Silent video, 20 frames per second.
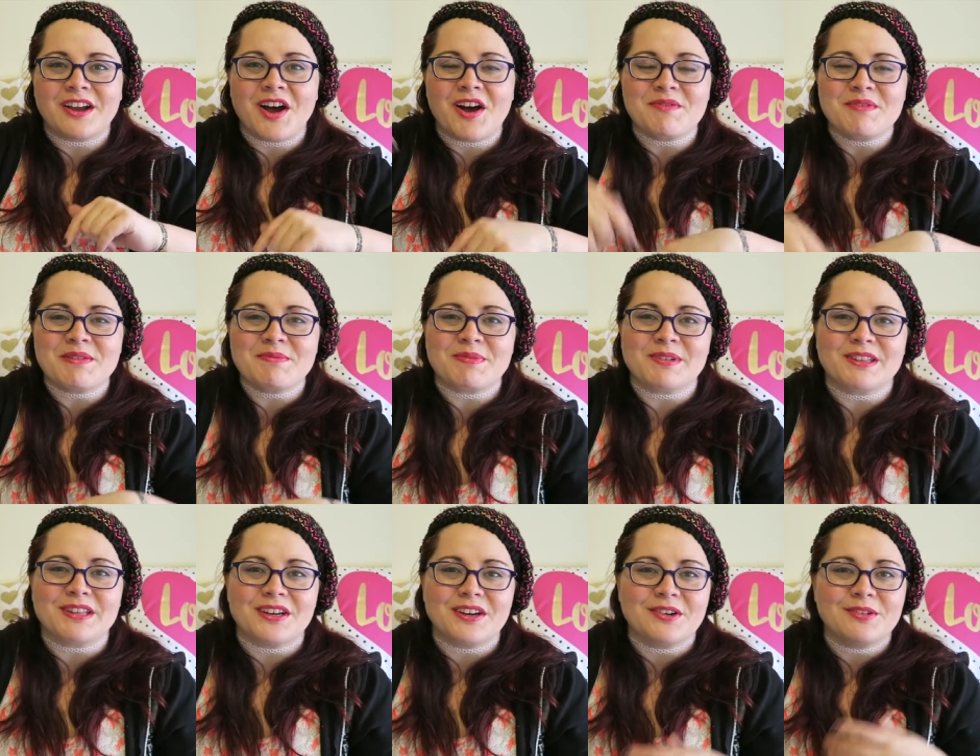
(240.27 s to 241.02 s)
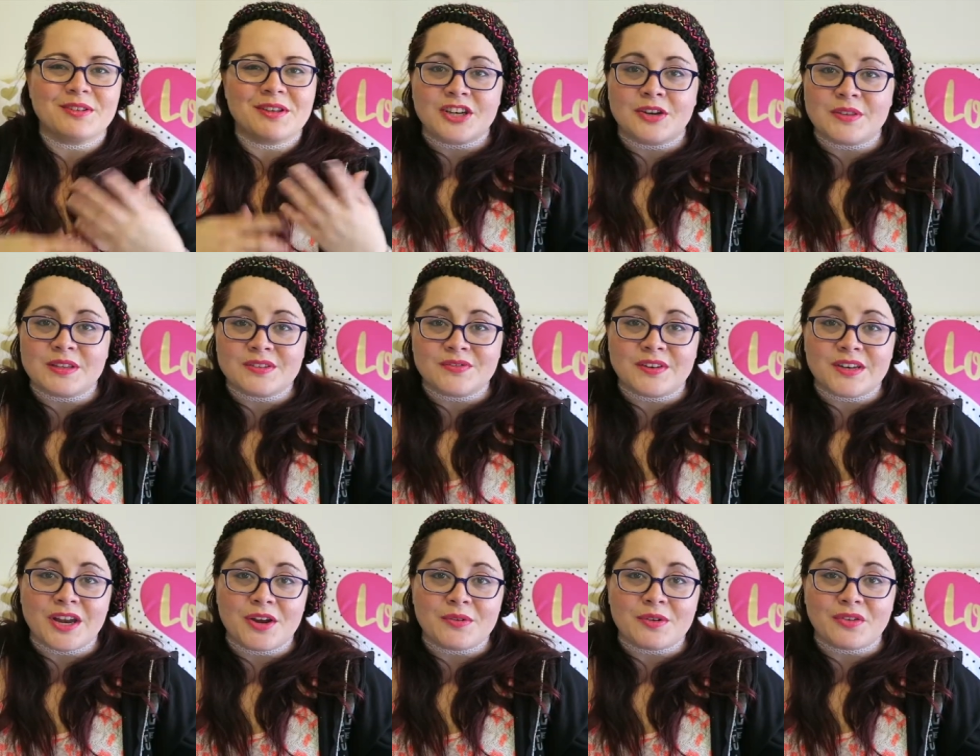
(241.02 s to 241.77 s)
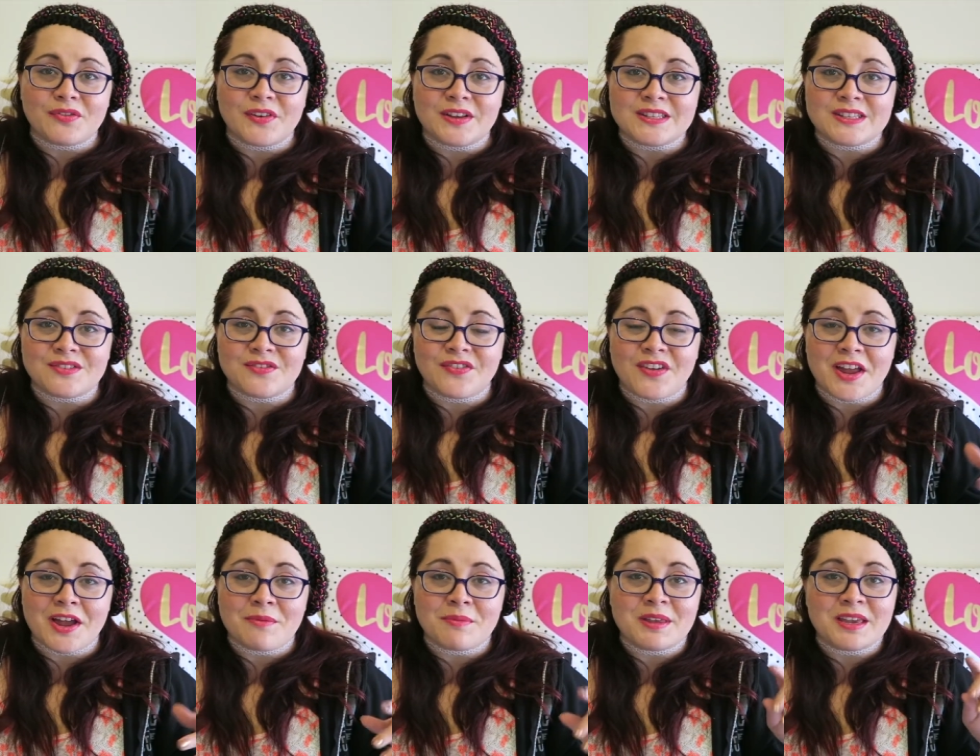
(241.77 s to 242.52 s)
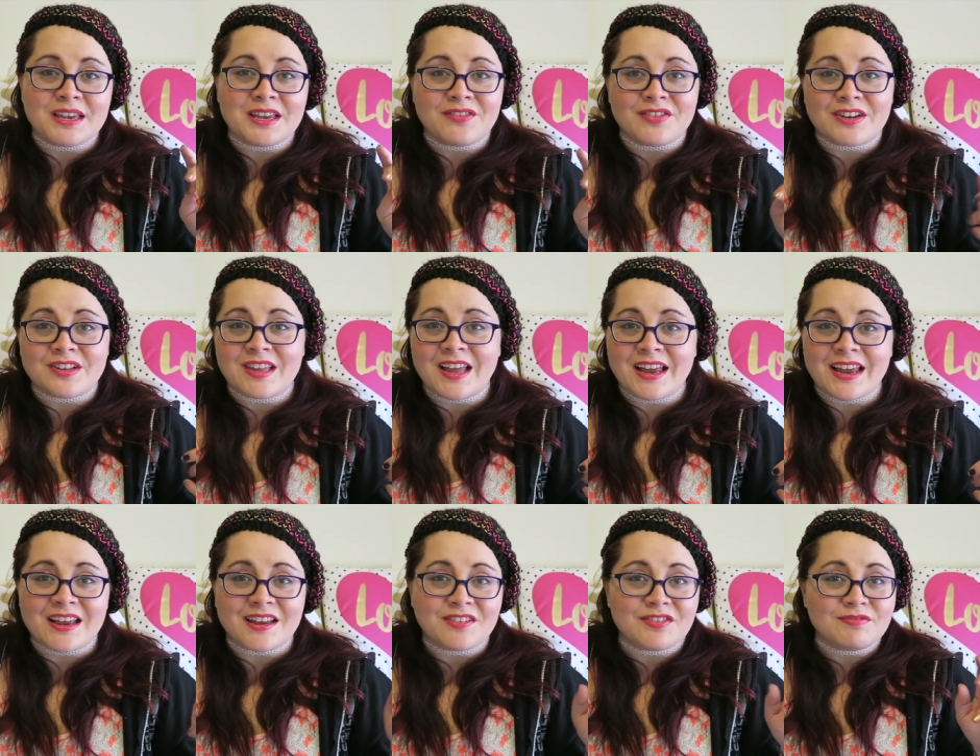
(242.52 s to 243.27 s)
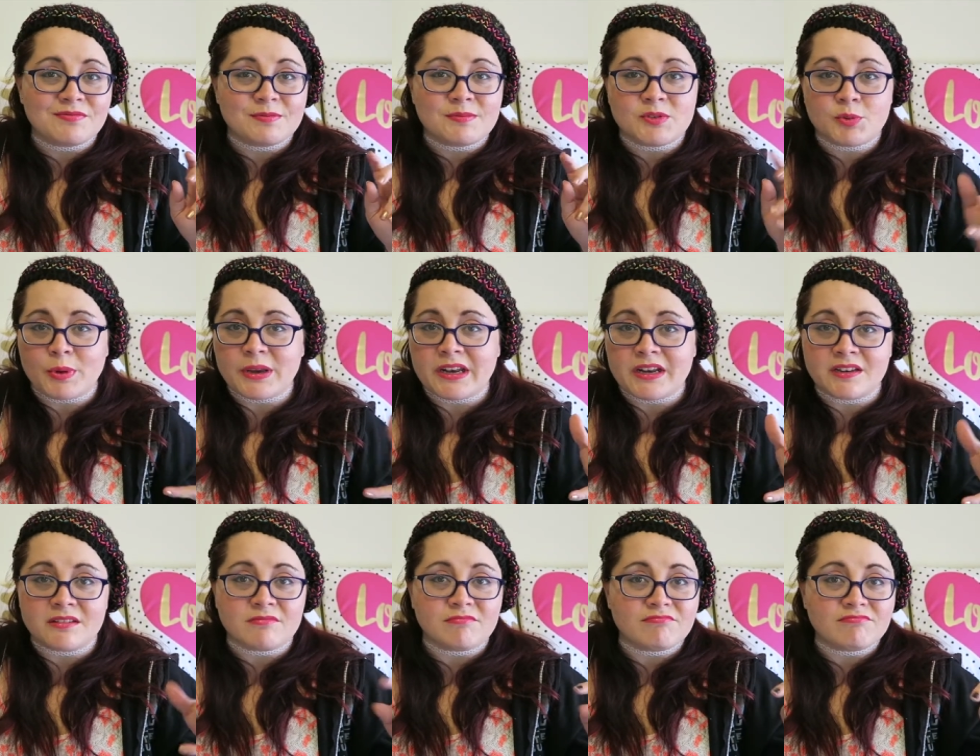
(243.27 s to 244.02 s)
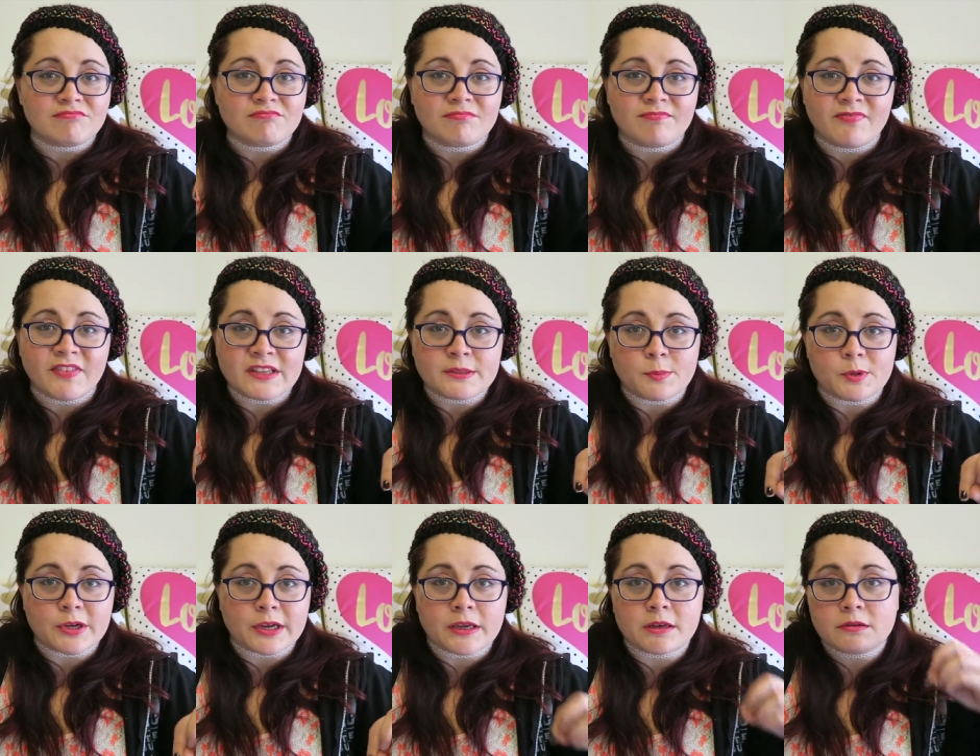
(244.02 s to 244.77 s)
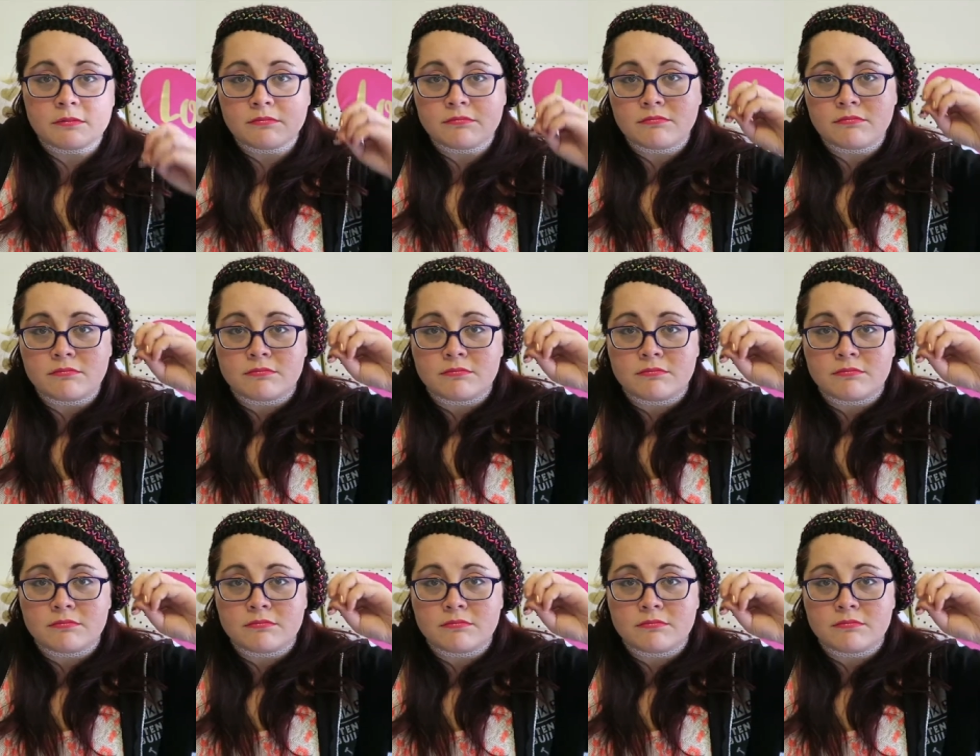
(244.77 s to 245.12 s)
a comment below. Share this video with your friends and family. Give it a like, tweet it, Facebook it,